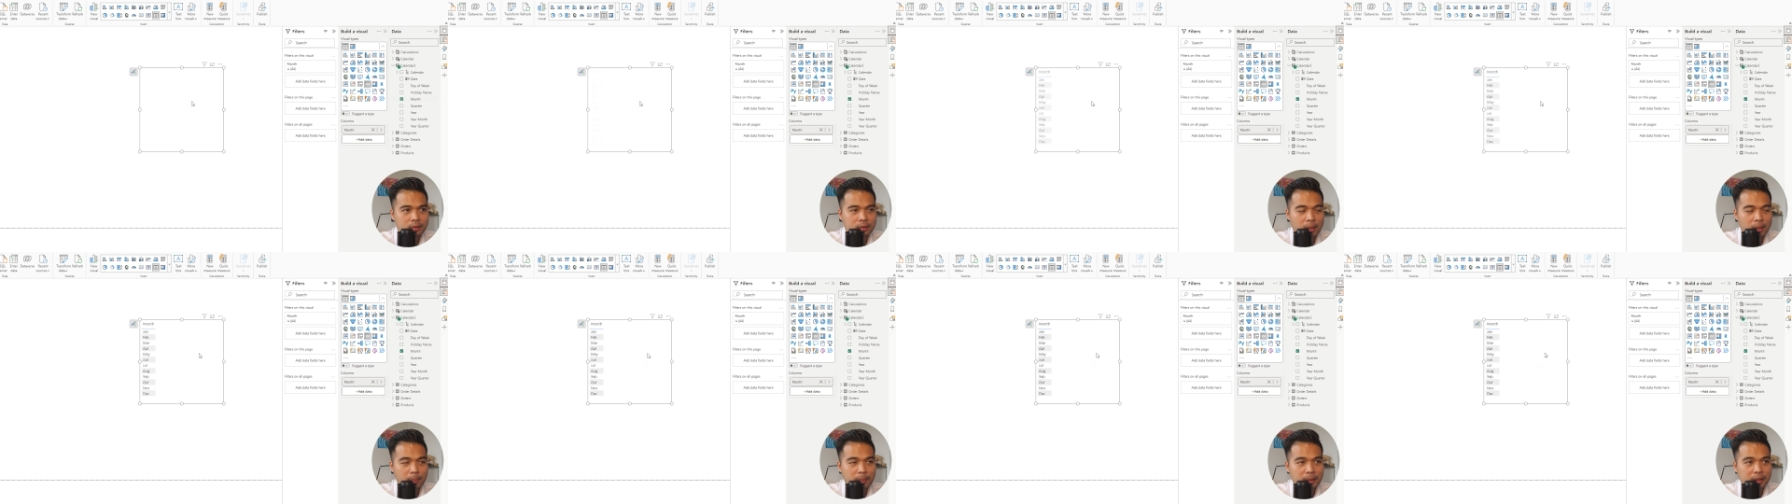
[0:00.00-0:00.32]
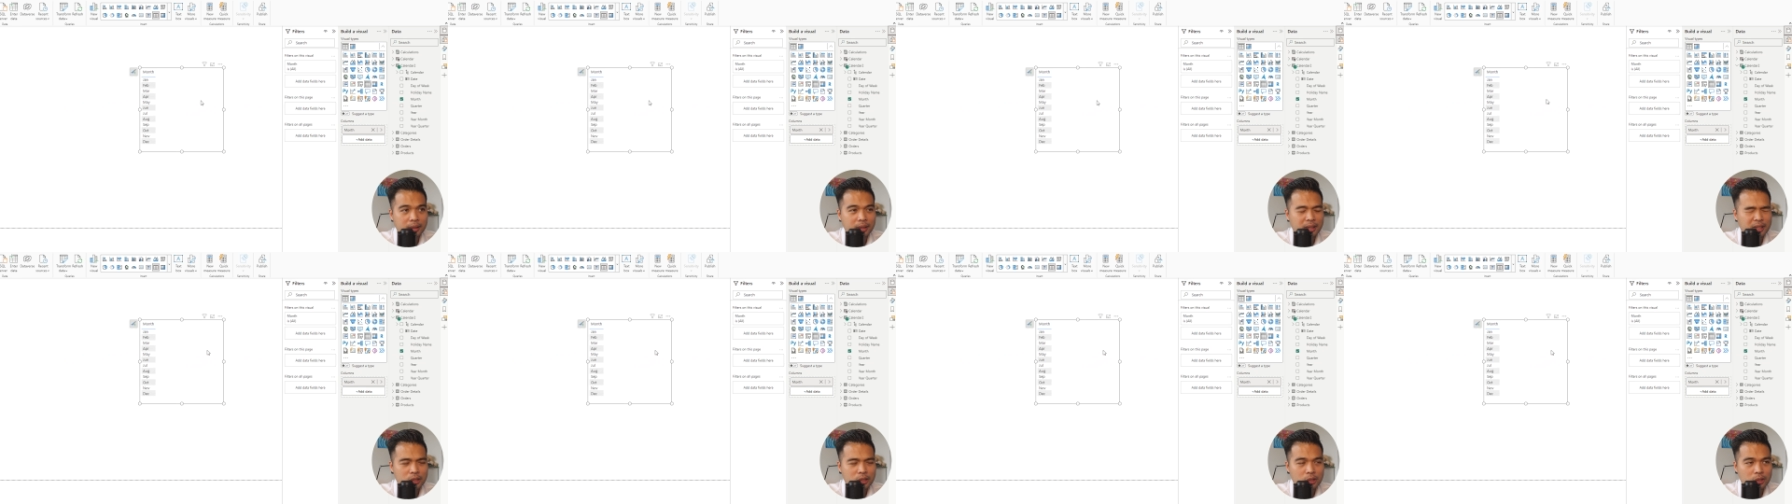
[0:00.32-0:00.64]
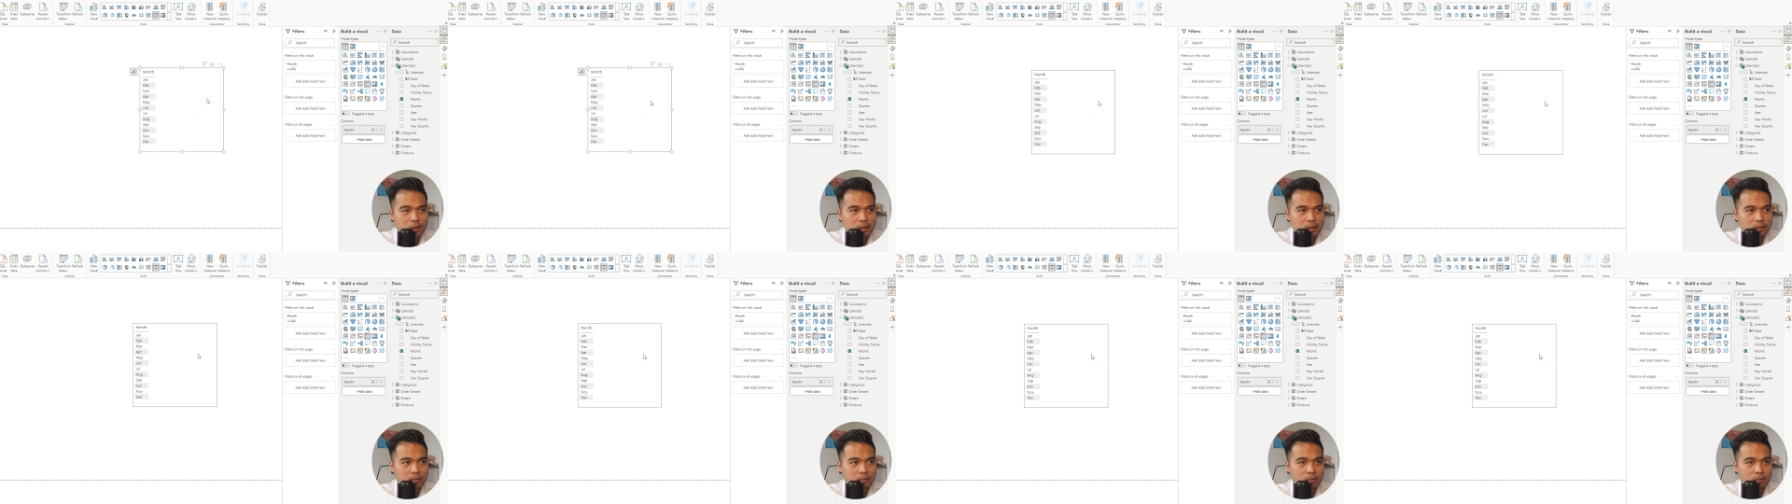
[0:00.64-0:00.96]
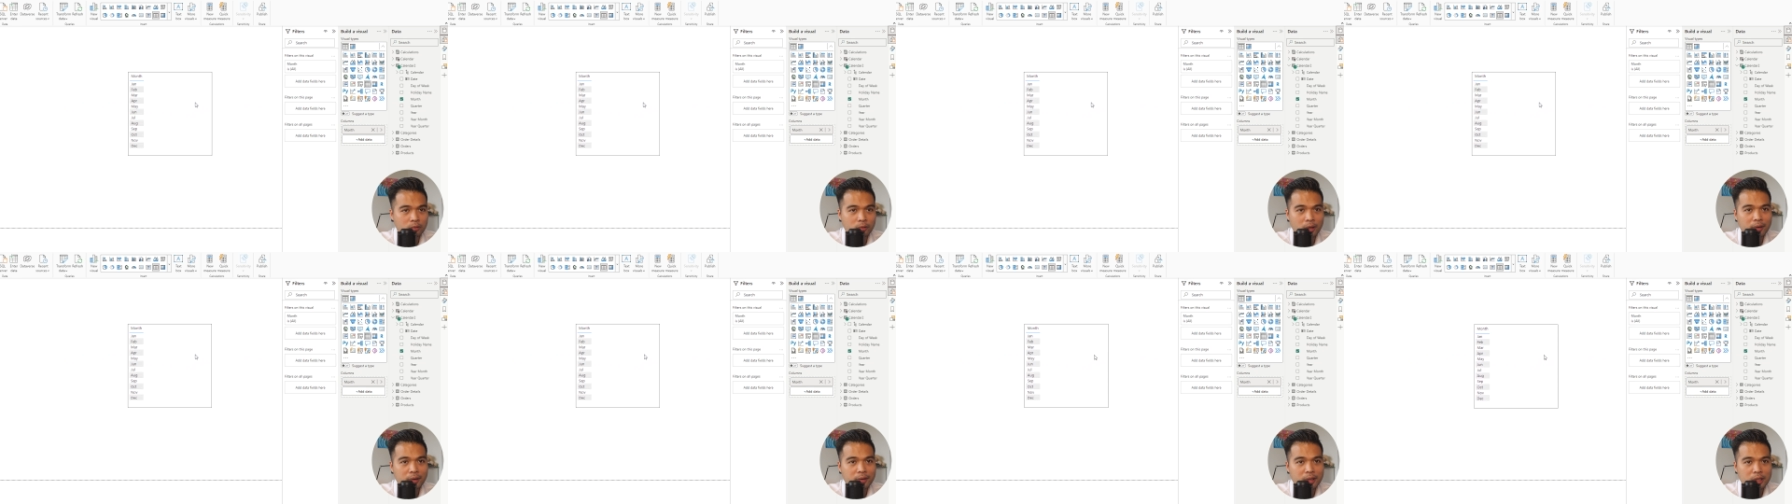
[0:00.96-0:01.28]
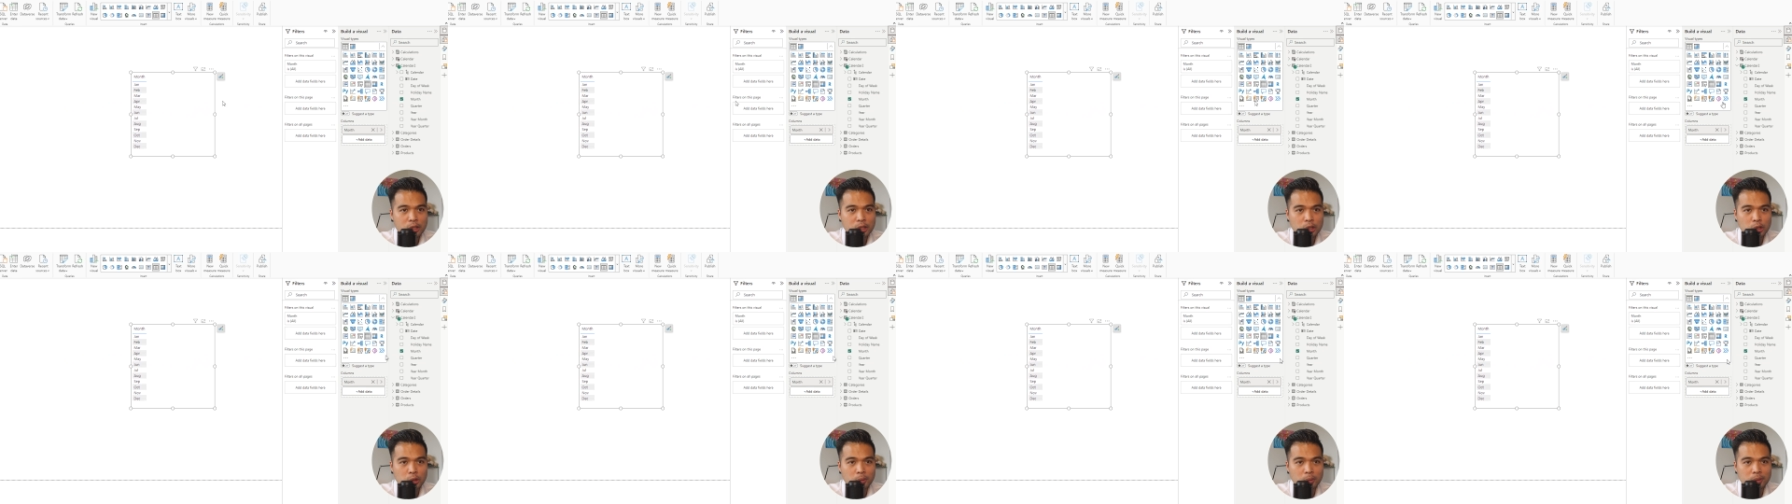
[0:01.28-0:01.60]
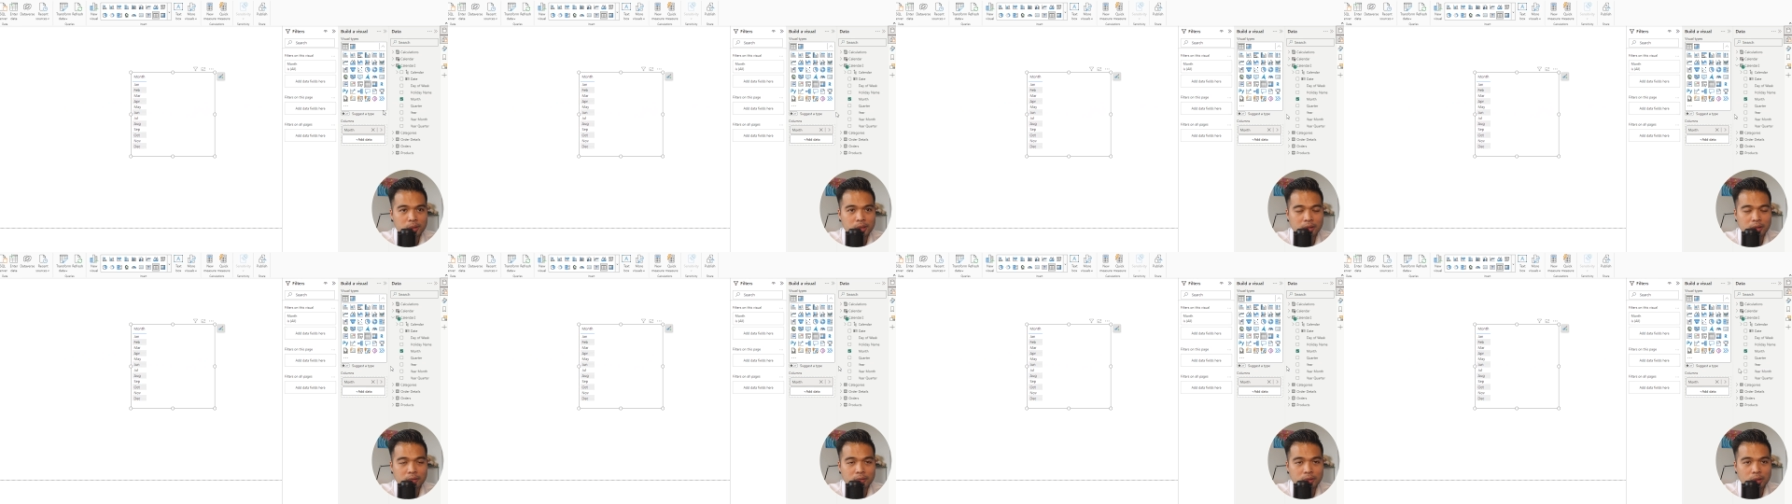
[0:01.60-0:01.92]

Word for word: I mean, it's just very intuitive.